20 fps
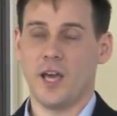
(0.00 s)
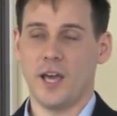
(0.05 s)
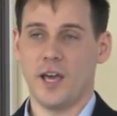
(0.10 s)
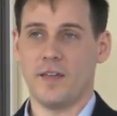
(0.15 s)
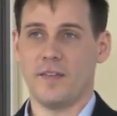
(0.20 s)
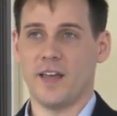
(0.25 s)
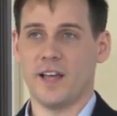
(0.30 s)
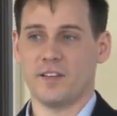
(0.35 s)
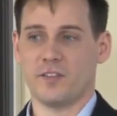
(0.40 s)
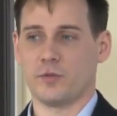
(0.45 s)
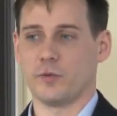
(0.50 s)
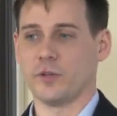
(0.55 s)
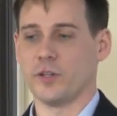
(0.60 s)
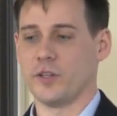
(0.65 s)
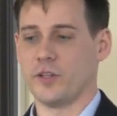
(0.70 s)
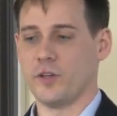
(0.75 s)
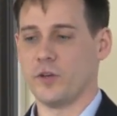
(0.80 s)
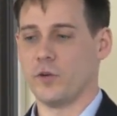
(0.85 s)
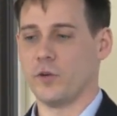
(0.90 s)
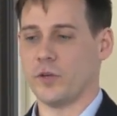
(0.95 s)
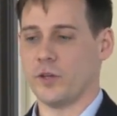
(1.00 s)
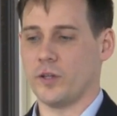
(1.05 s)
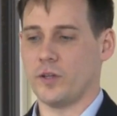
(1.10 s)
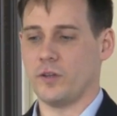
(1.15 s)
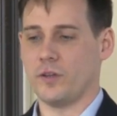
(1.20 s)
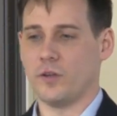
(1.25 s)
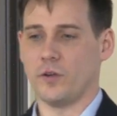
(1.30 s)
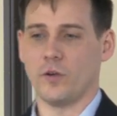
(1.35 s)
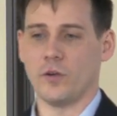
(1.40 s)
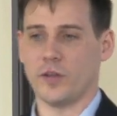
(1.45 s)
and that's really the only,
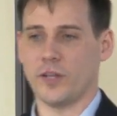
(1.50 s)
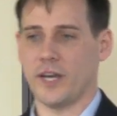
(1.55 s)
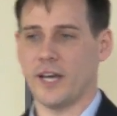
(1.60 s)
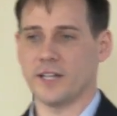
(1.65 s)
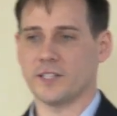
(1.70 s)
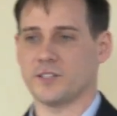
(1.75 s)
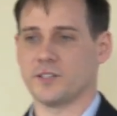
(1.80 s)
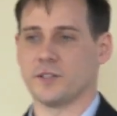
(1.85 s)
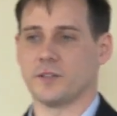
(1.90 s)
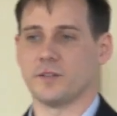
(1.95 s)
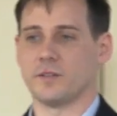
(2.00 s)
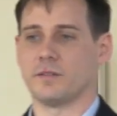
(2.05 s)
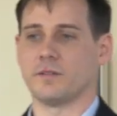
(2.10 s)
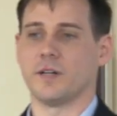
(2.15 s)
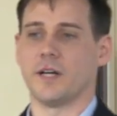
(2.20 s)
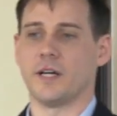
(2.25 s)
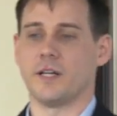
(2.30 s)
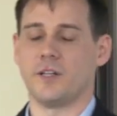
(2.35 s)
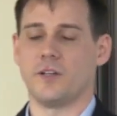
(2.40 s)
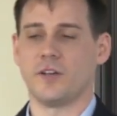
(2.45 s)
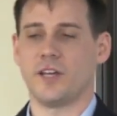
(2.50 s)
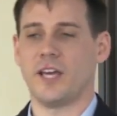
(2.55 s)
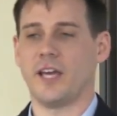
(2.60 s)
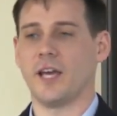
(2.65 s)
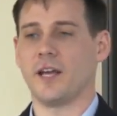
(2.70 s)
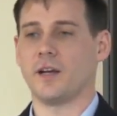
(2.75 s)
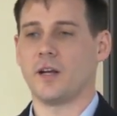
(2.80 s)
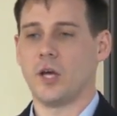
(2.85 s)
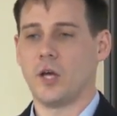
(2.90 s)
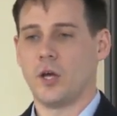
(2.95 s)
the only answer, right? You
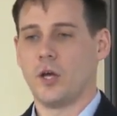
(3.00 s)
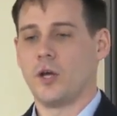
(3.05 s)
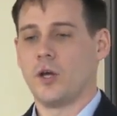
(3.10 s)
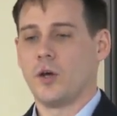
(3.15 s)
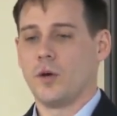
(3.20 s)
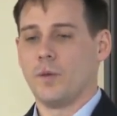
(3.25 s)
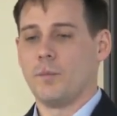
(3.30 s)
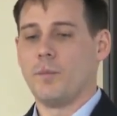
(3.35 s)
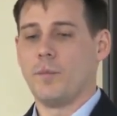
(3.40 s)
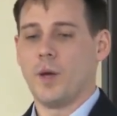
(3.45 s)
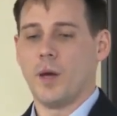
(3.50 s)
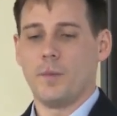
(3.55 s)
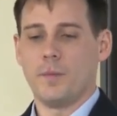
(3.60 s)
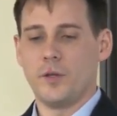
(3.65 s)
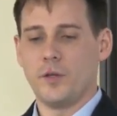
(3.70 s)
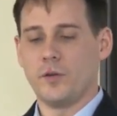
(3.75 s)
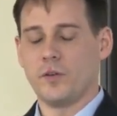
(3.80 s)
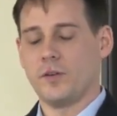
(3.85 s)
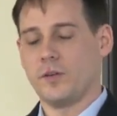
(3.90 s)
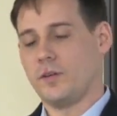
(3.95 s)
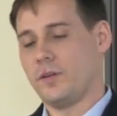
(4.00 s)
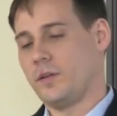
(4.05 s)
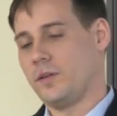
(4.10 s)
can't, you,